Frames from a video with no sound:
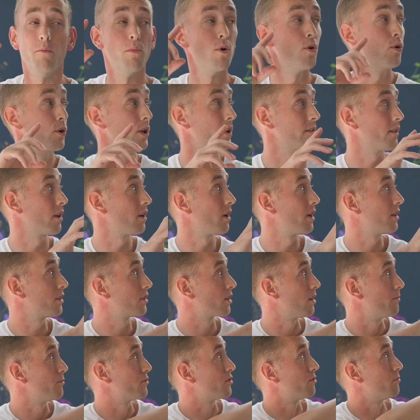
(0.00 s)
the morning the
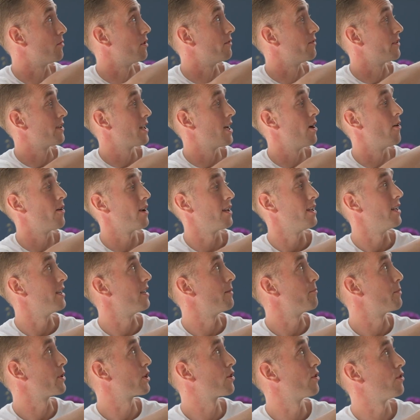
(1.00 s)
light comes from over there,
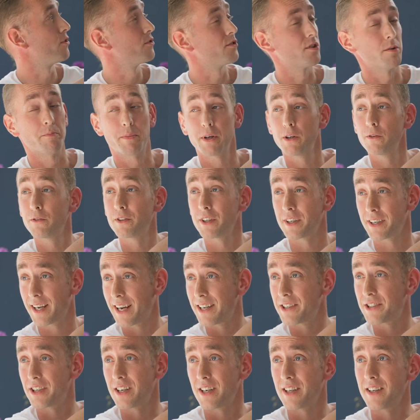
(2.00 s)
and because the building
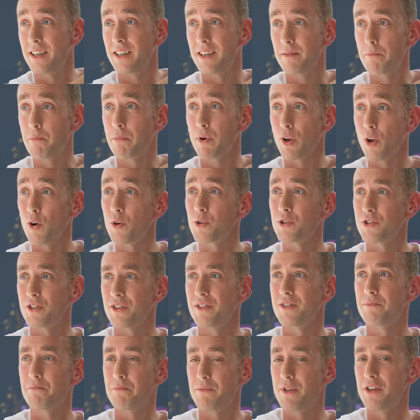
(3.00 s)
actually blocks
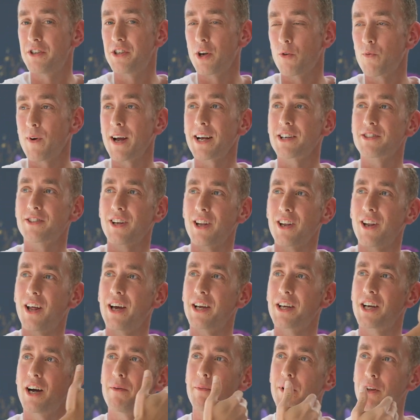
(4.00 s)
the direct
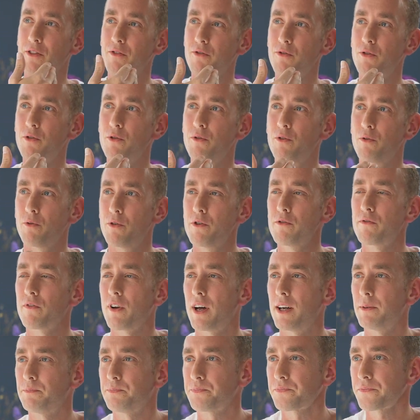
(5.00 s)
sunlight coming through the
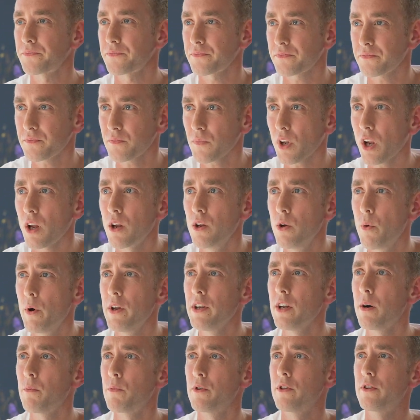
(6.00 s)
roof light, you
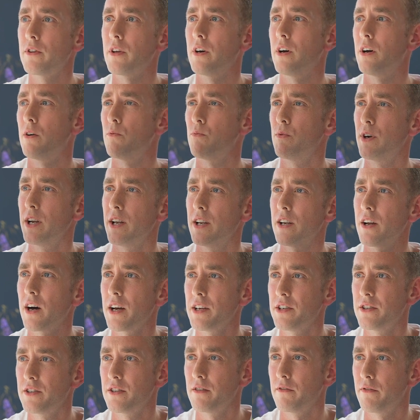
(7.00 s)
end up with a really
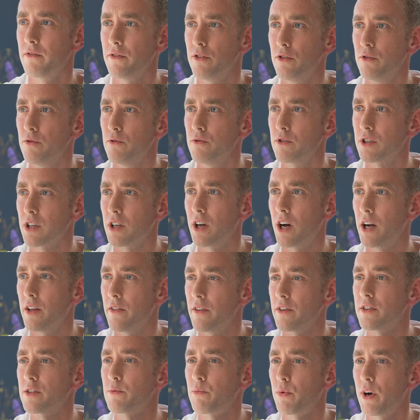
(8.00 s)
nice diffused
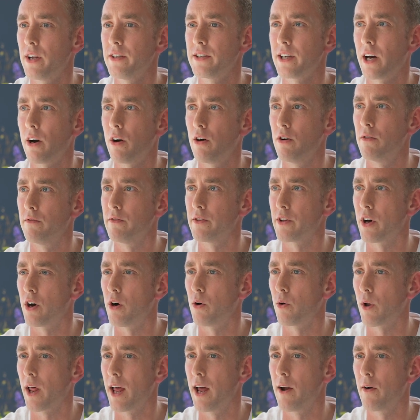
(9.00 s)
light that spreads out over the
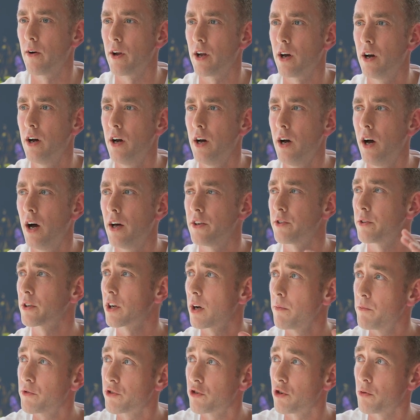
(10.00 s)
whole area. And so
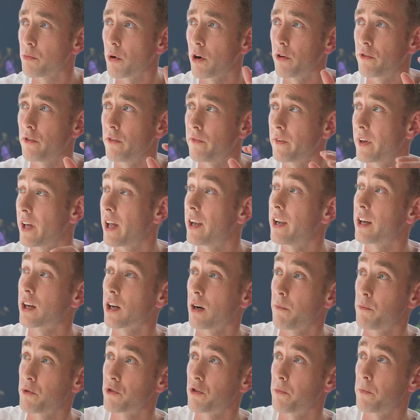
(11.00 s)
it comes through both of it and
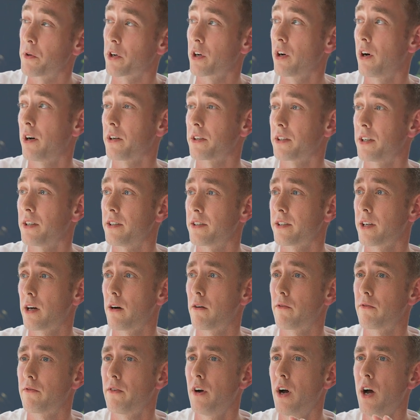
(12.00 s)
it comes from the garden
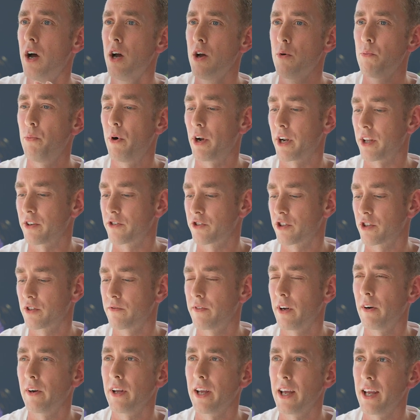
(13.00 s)
itself, but it's
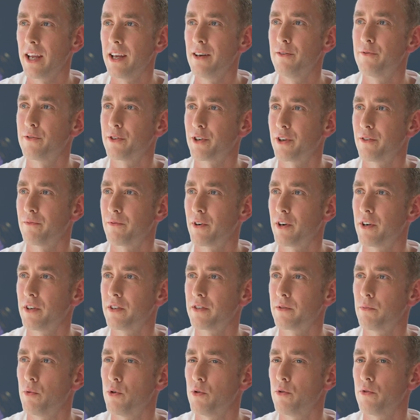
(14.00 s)
just very even and very
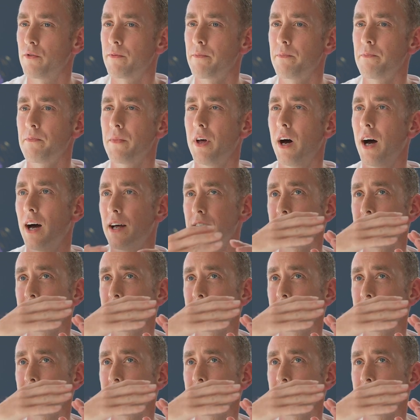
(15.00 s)
smooth. Now